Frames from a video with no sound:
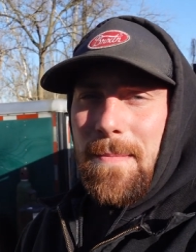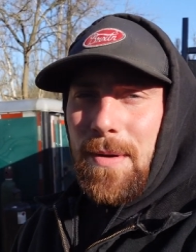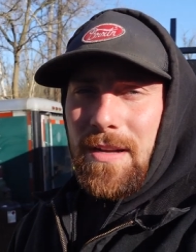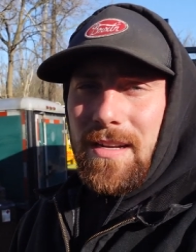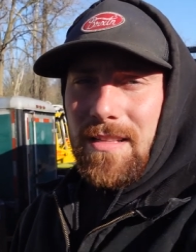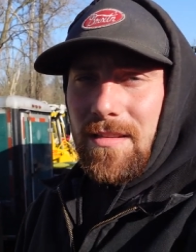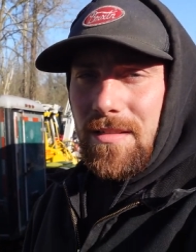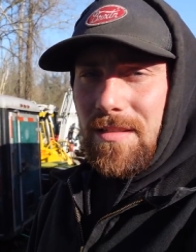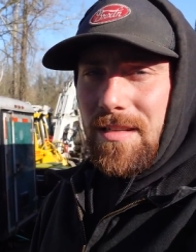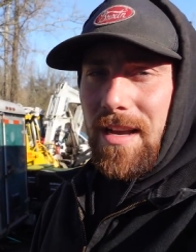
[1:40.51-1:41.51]
But needless
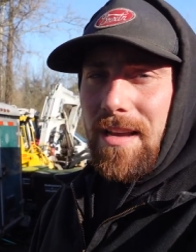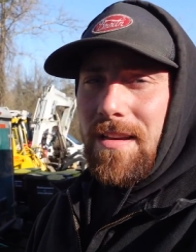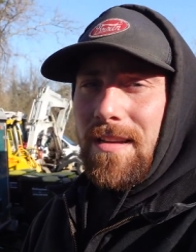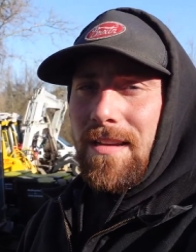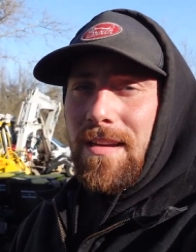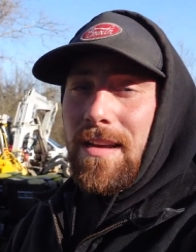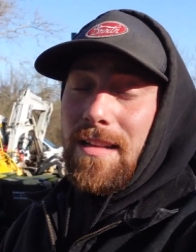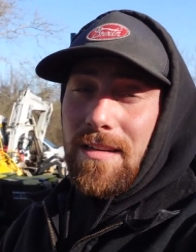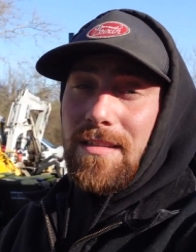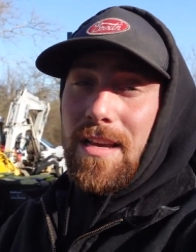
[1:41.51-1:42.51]
to say, he
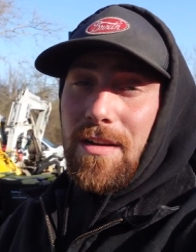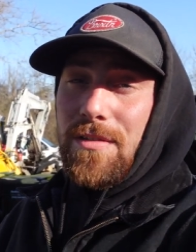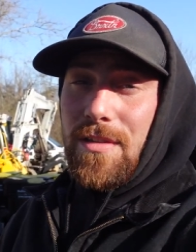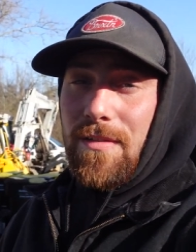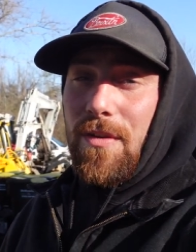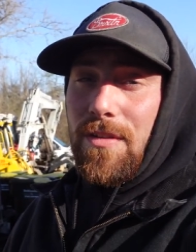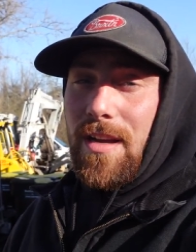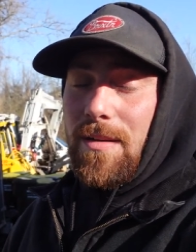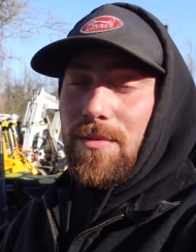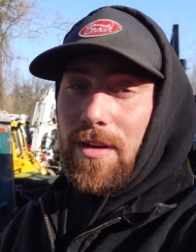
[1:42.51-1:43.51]
does get good stuff all the
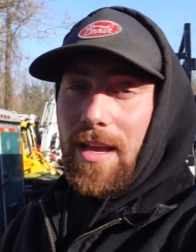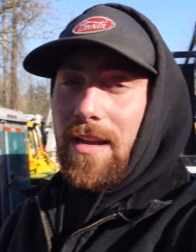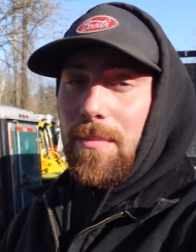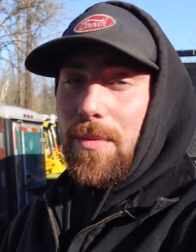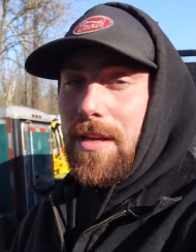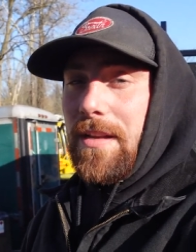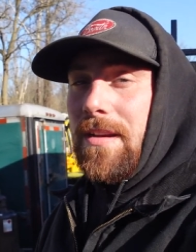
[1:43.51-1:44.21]
time, so I can't complain.